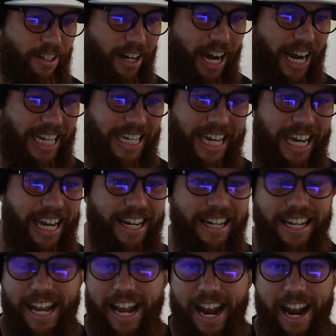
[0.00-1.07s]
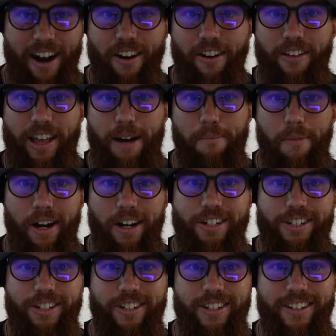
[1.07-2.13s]
I can't care that
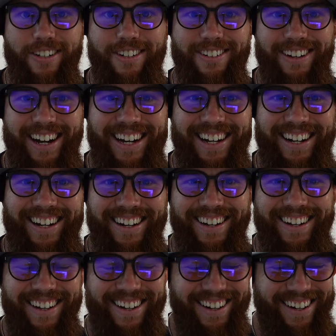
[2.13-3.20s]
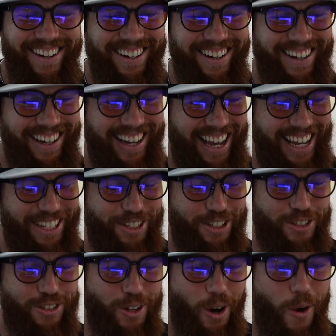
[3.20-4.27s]
much, right? It's
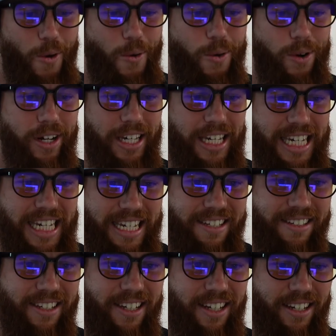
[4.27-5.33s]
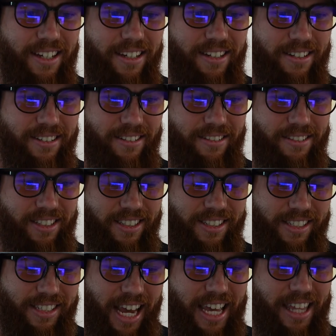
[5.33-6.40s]
so easy to
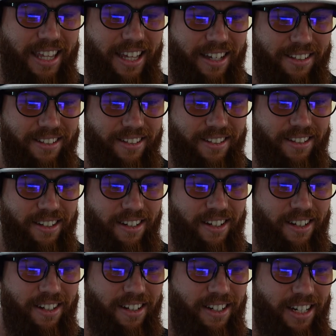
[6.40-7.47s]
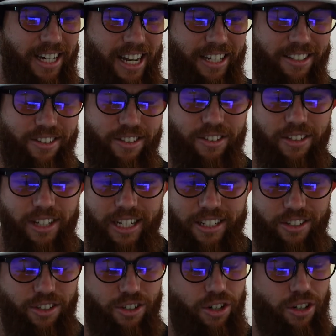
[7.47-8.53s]
say this and it's
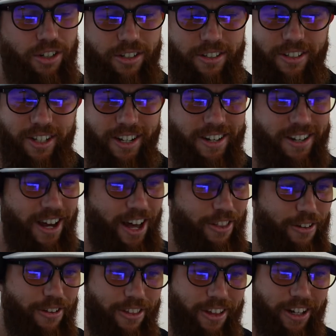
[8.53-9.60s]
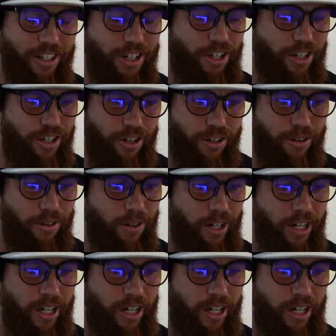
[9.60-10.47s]
it's just another thing to do.